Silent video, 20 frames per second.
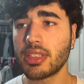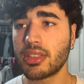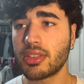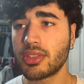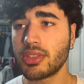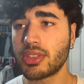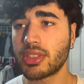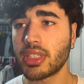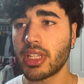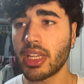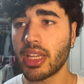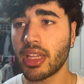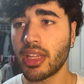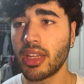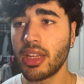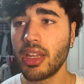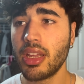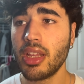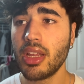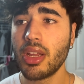to say
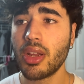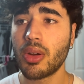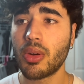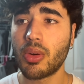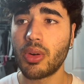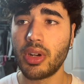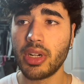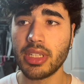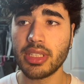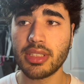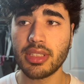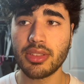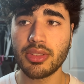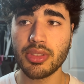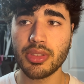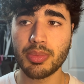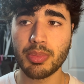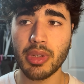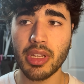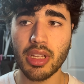or easy to
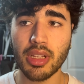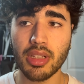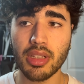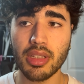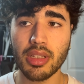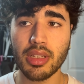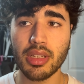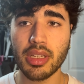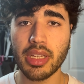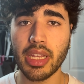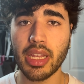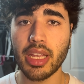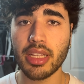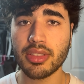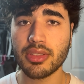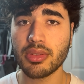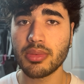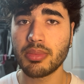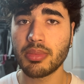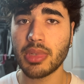spell, it has
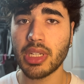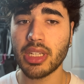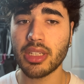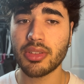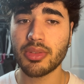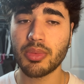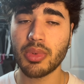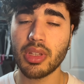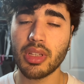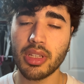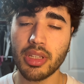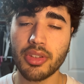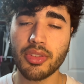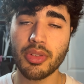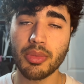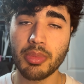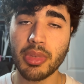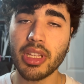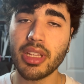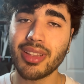to match. Well, it
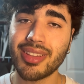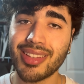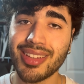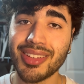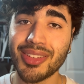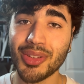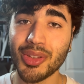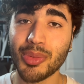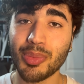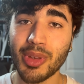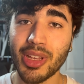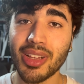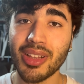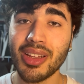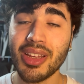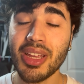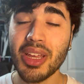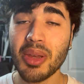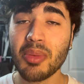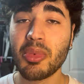should be easy to spell,
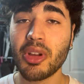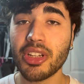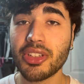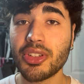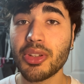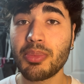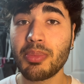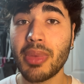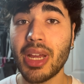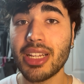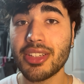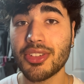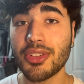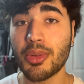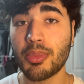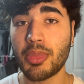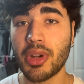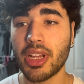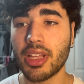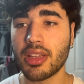but it should match your
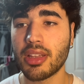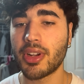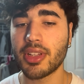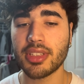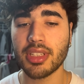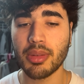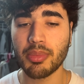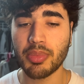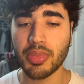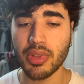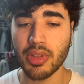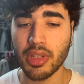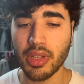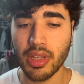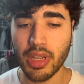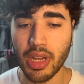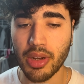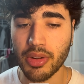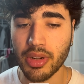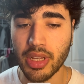brand. For example, in
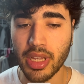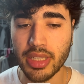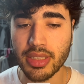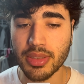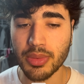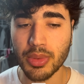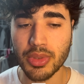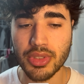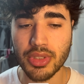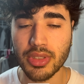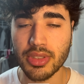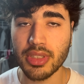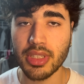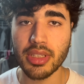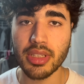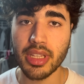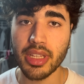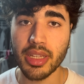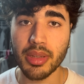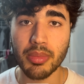our case, it was just the
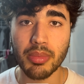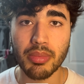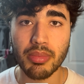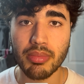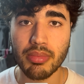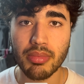name